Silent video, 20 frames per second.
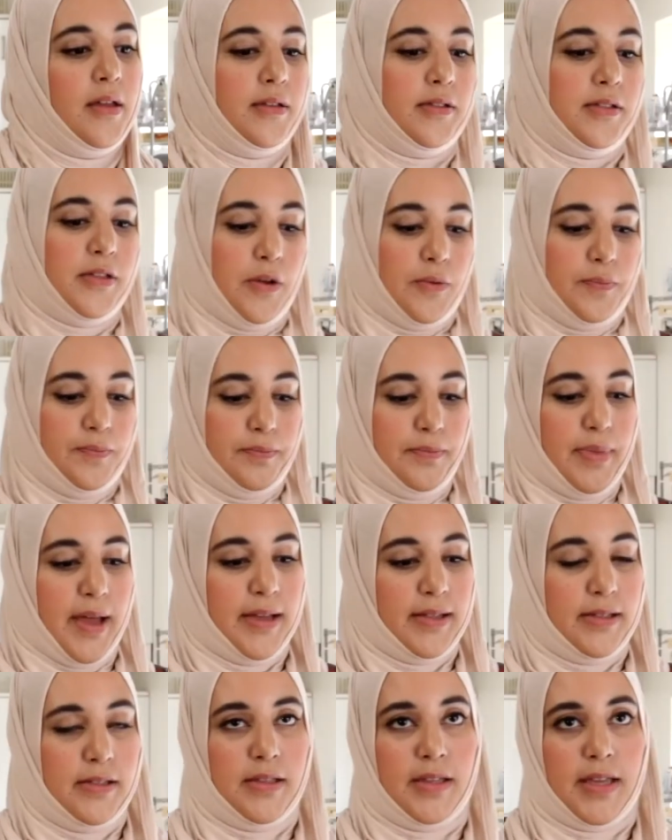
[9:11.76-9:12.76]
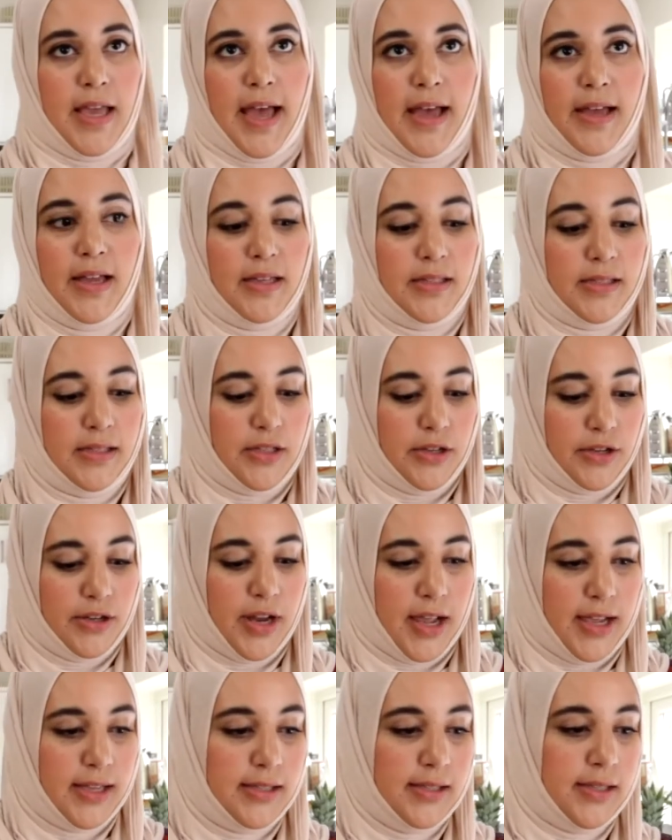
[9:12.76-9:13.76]
So back to the eggs, they're
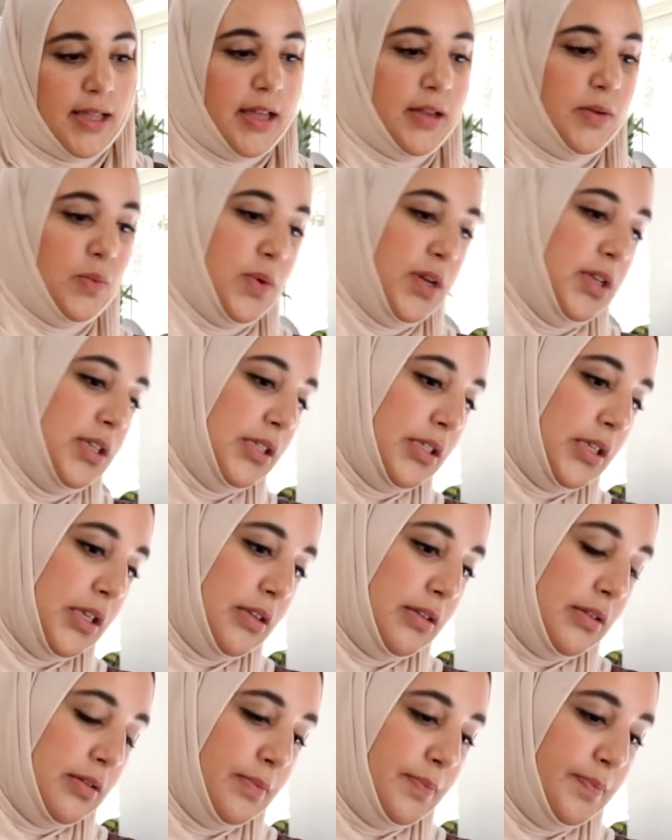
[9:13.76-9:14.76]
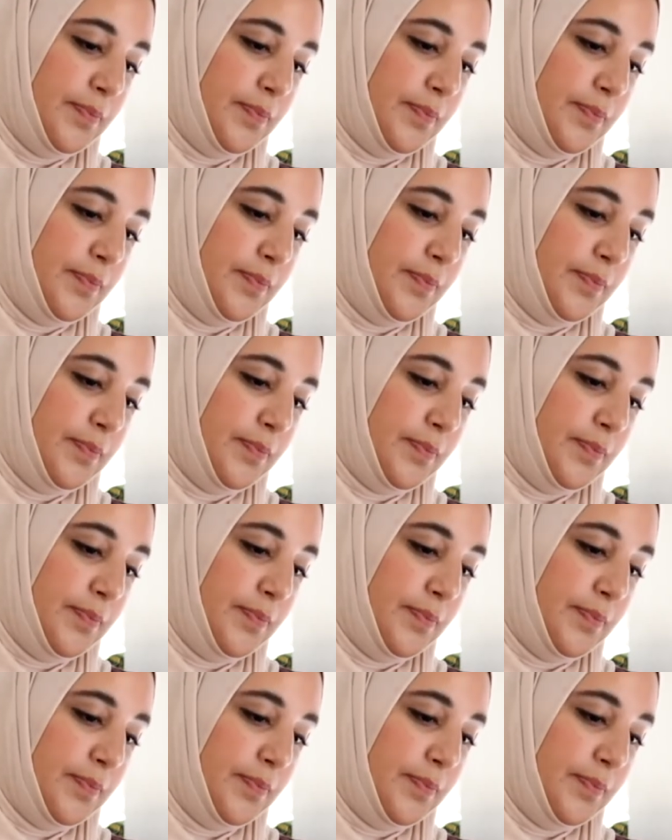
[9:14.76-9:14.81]
nice and whisked.